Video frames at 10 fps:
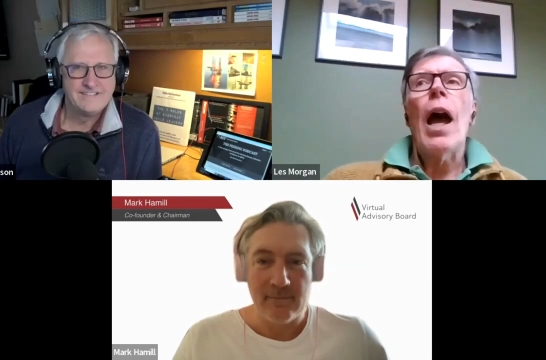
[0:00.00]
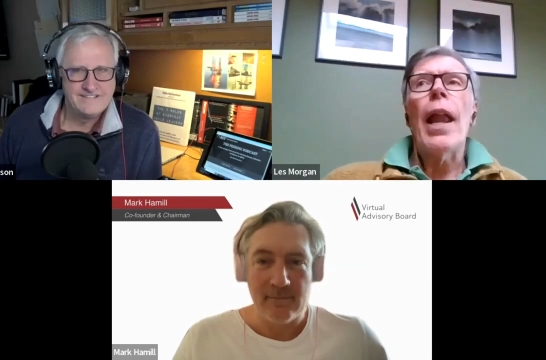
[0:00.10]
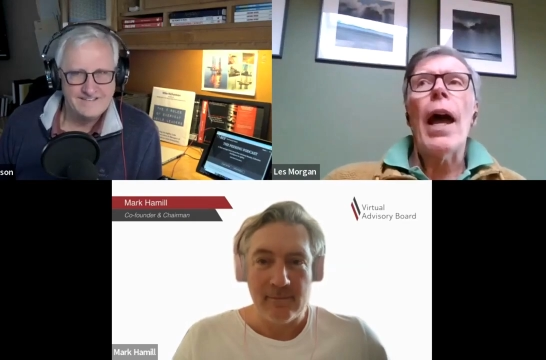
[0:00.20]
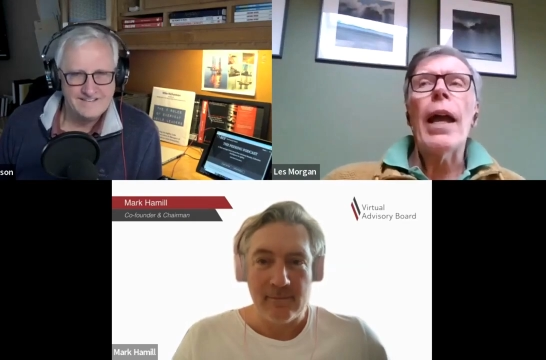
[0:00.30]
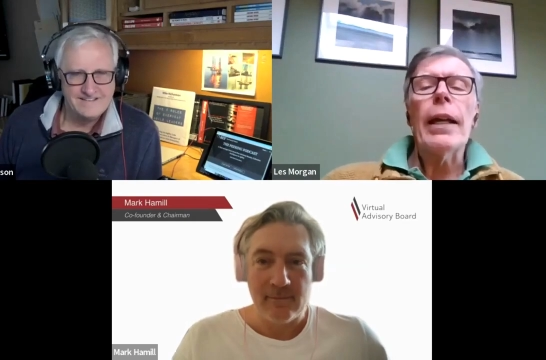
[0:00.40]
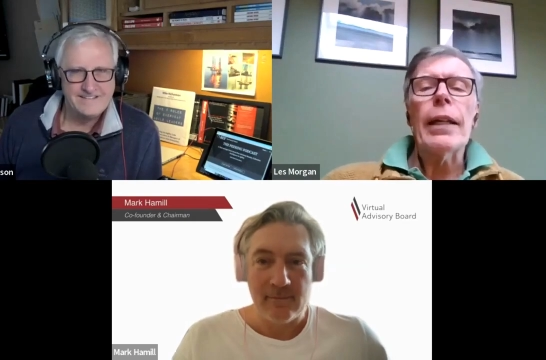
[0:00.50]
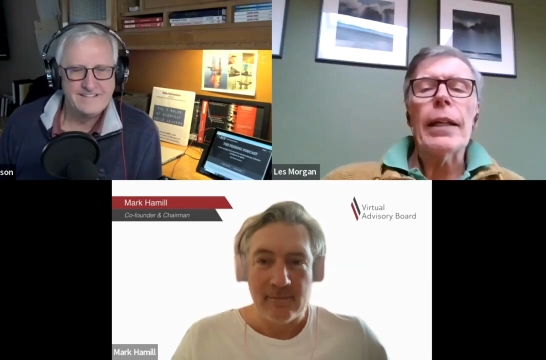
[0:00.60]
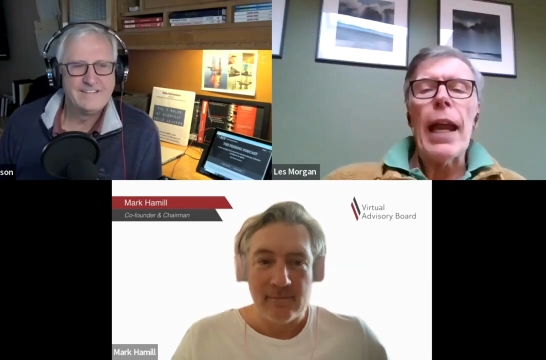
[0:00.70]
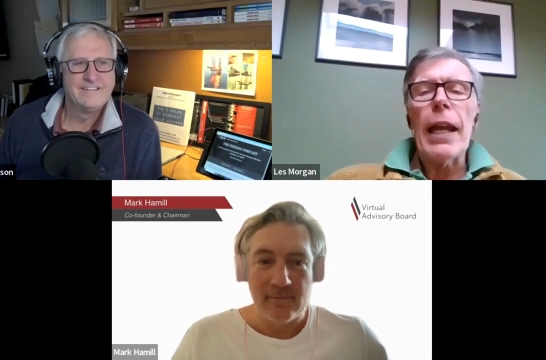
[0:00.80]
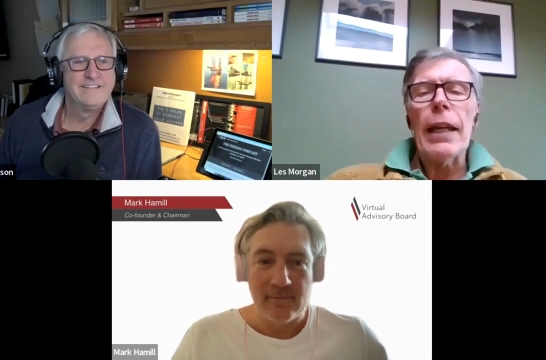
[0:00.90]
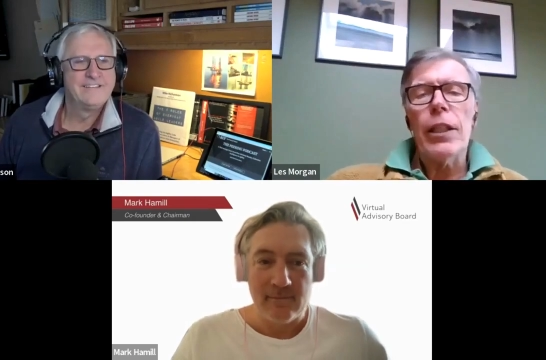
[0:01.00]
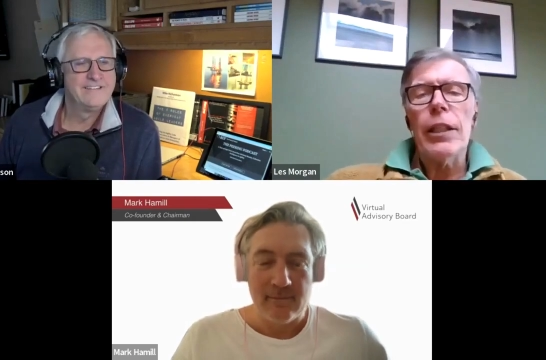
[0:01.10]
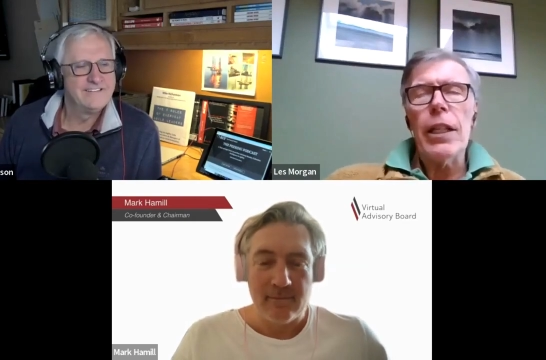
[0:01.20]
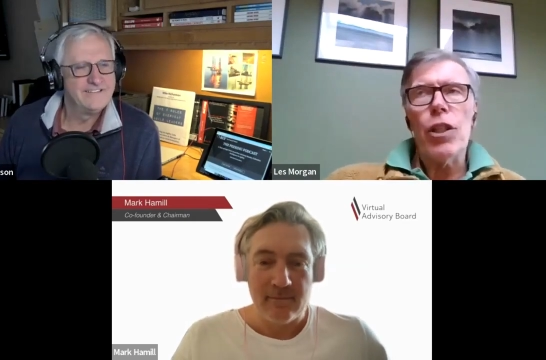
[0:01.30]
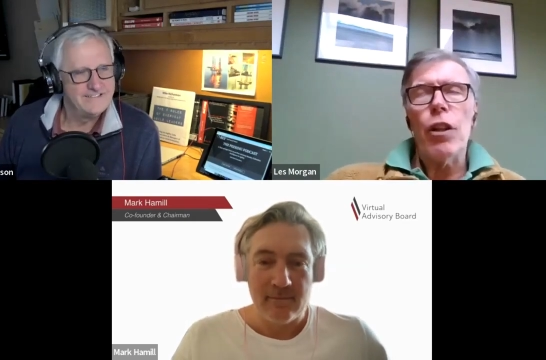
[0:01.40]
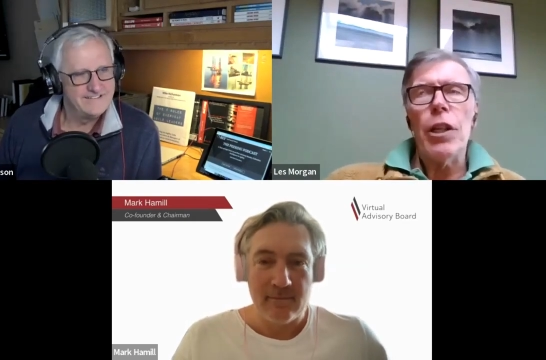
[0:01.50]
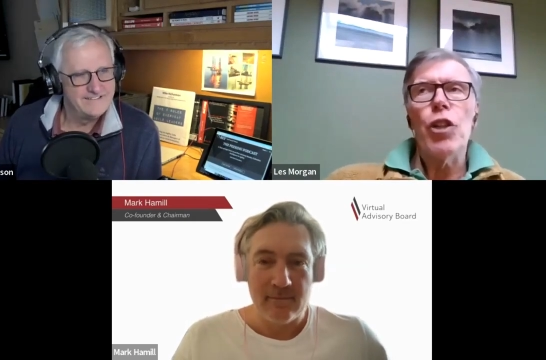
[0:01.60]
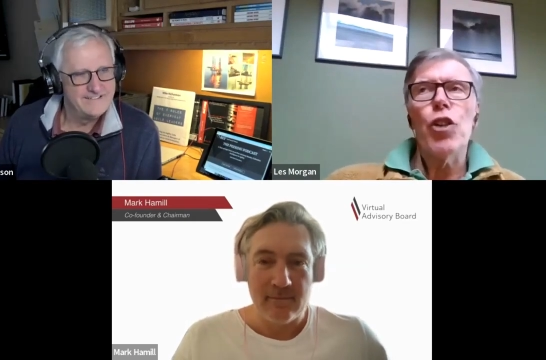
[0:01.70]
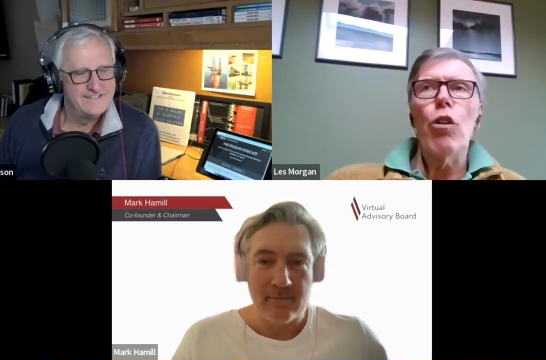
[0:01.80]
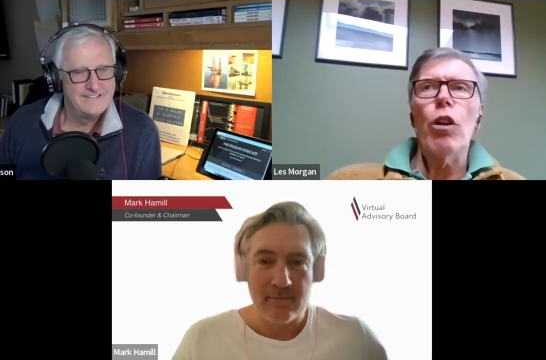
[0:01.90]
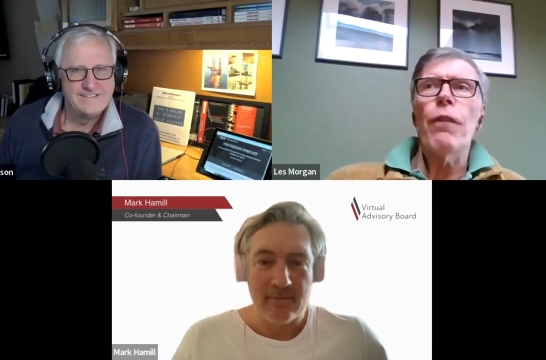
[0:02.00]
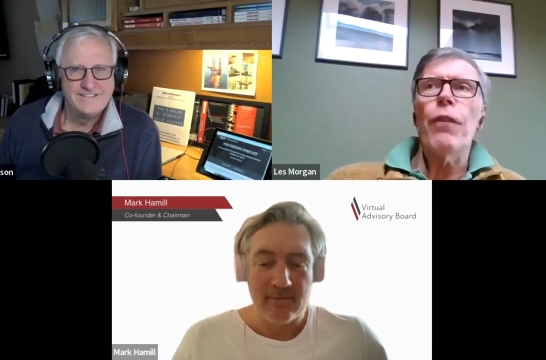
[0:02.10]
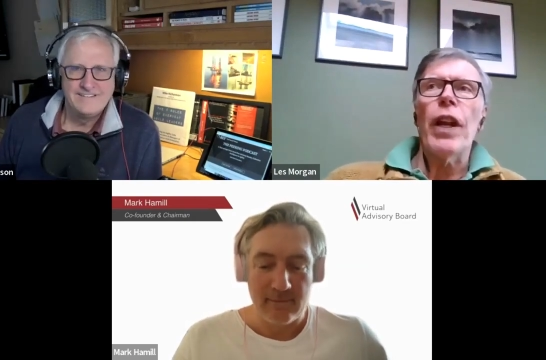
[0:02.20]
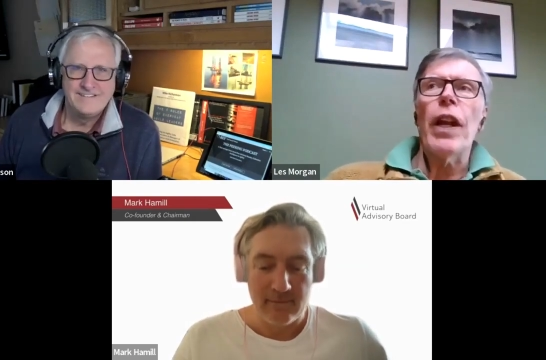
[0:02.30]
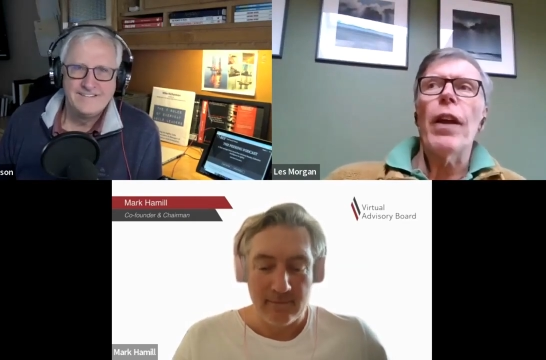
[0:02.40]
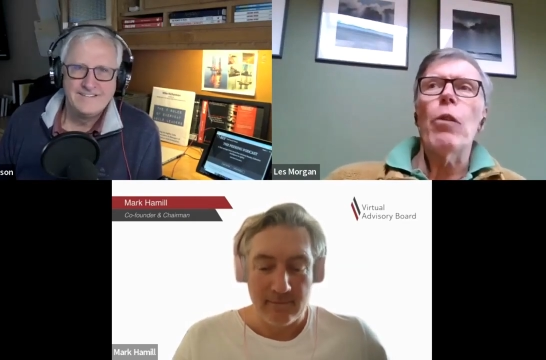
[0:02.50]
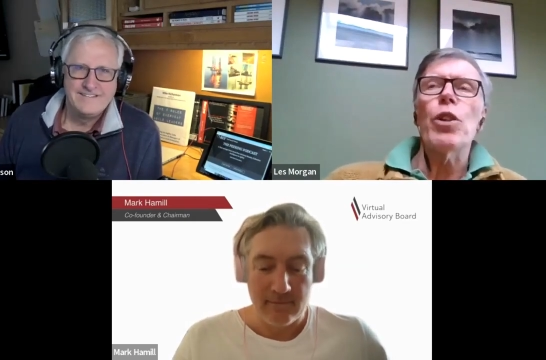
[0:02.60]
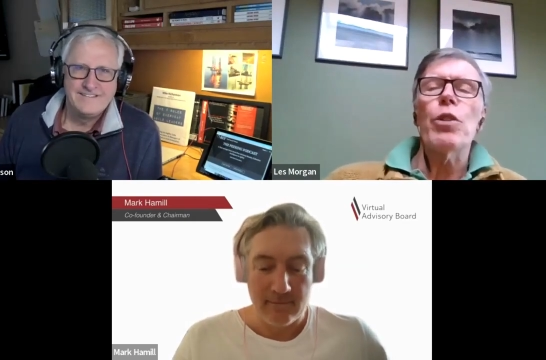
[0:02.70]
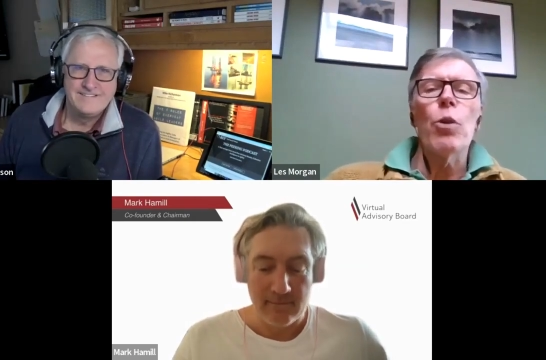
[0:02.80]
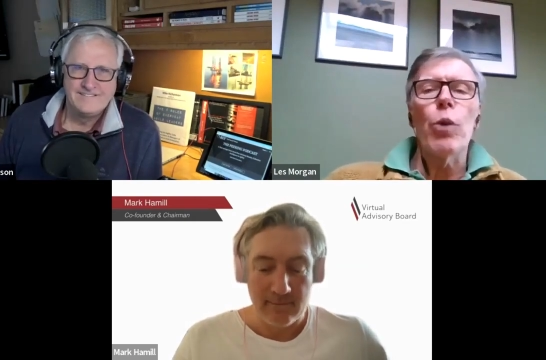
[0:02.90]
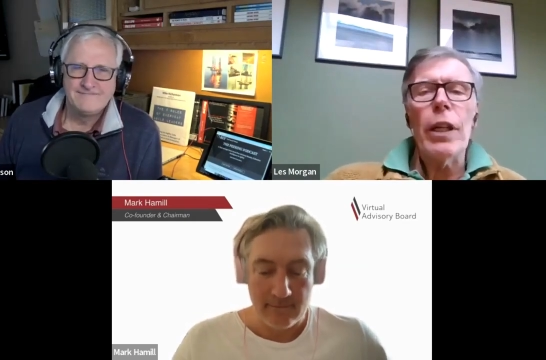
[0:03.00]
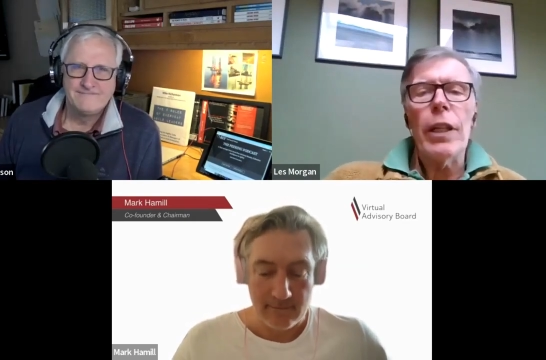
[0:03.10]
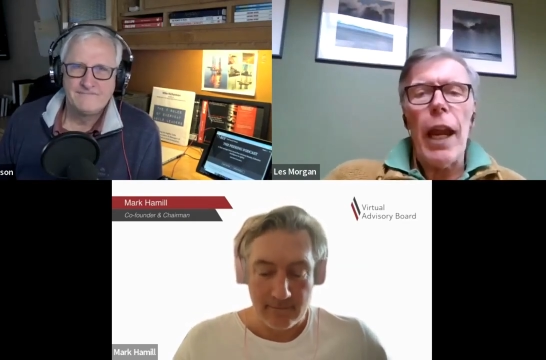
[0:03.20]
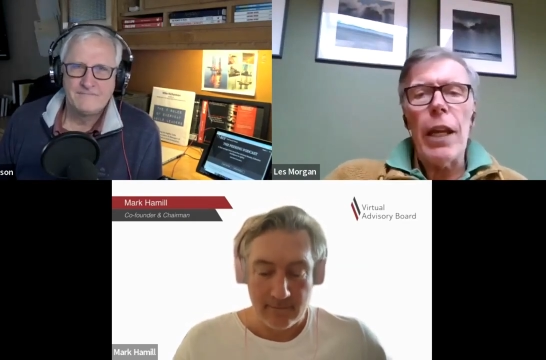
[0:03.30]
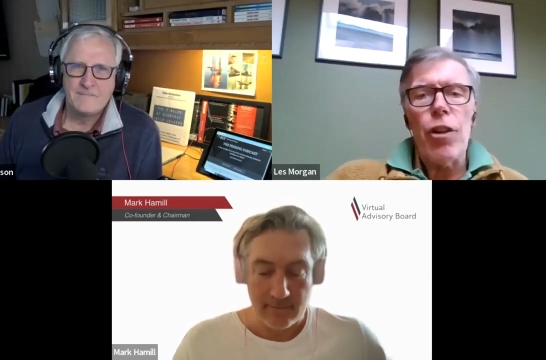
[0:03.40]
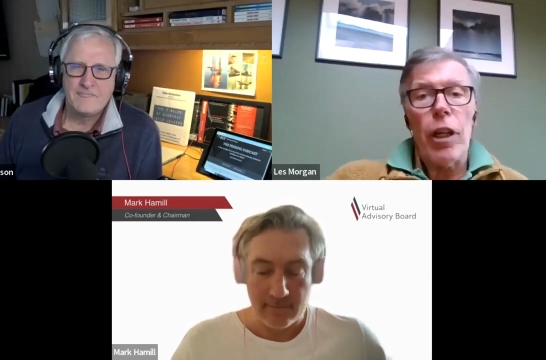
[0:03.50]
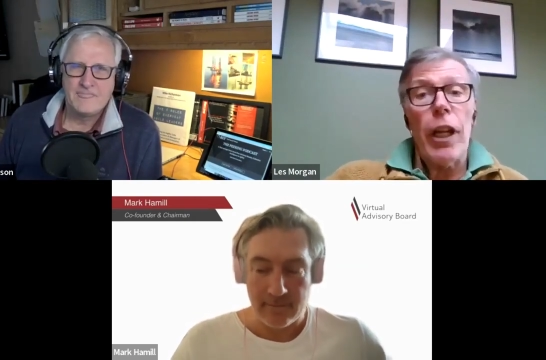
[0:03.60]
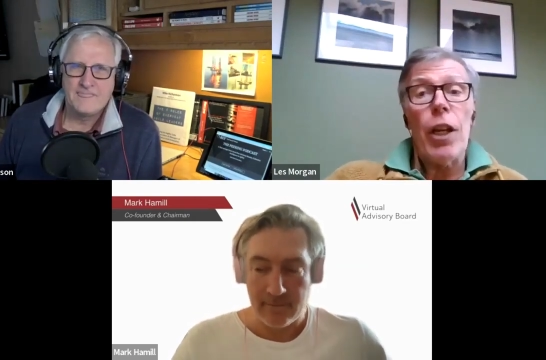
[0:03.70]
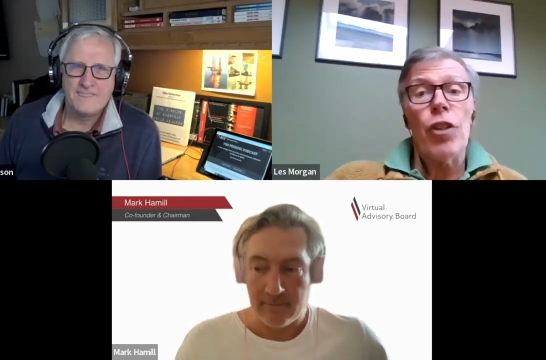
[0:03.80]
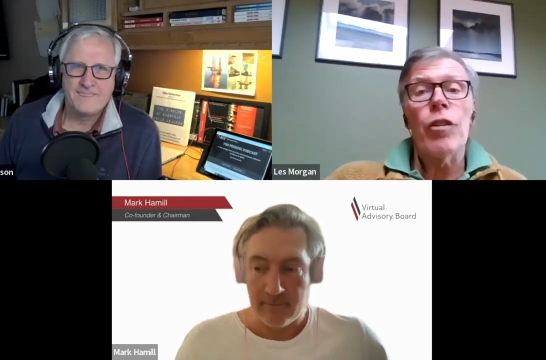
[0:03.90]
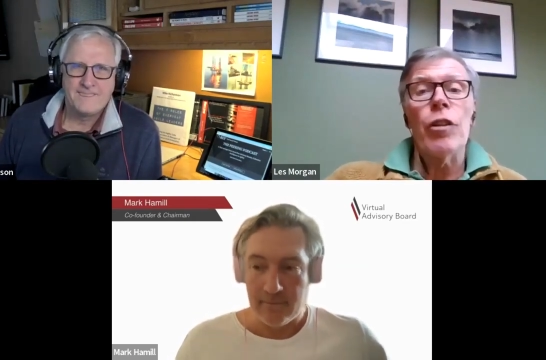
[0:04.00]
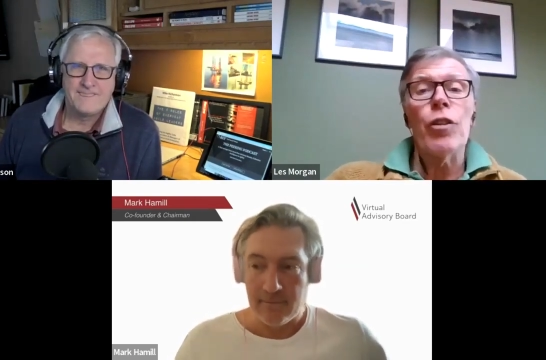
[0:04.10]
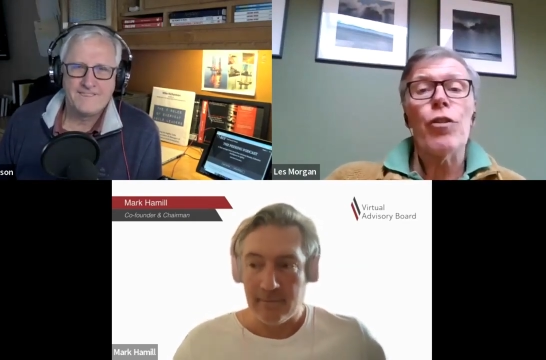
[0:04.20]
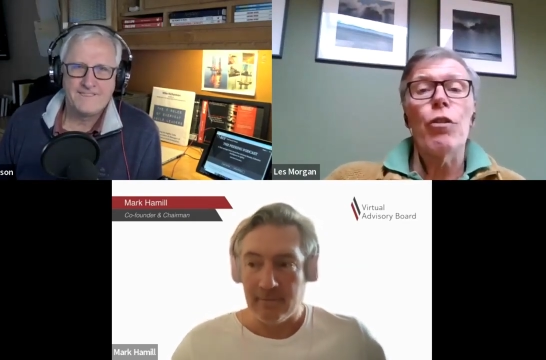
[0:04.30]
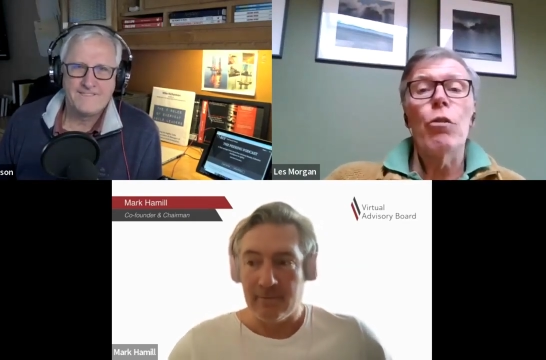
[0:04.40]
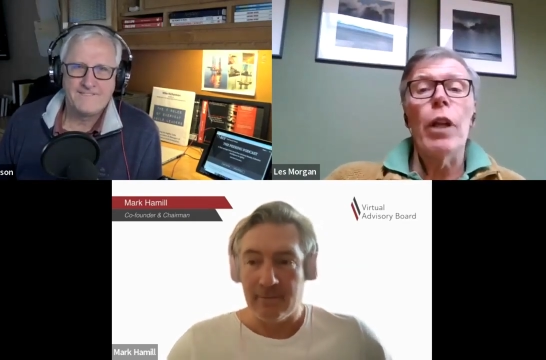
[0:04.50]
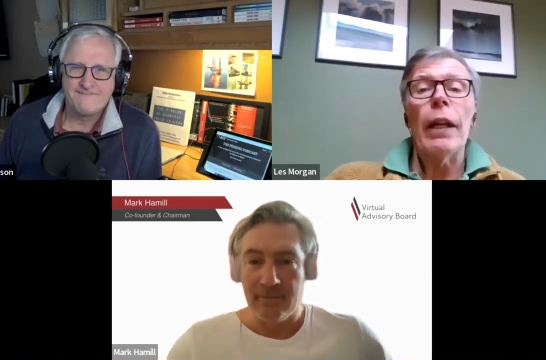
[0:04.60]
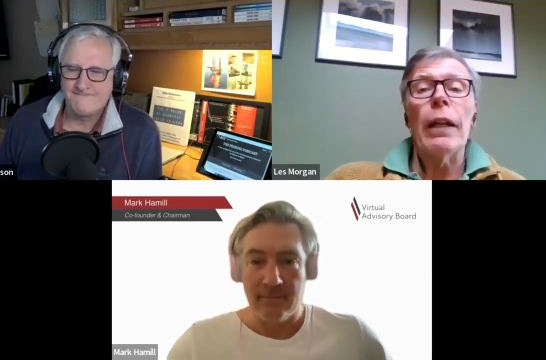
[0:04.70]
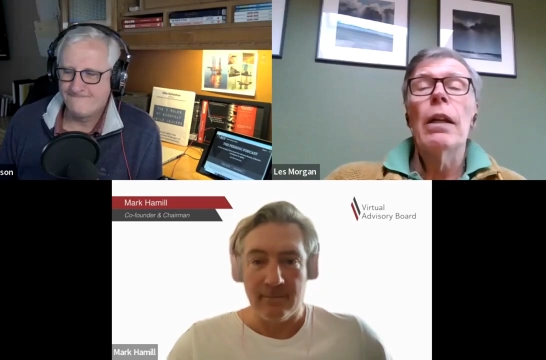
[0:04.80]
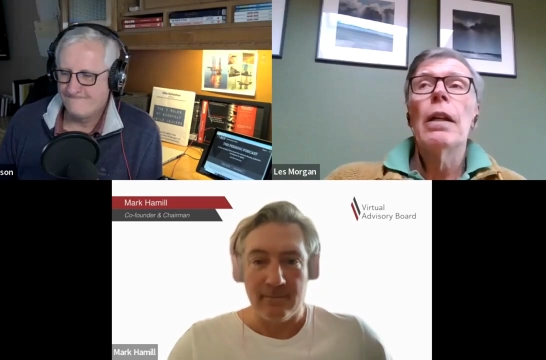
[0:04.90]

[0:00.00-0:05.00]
Speaker 1: and I had a head teacher in geography that was more into education and schooling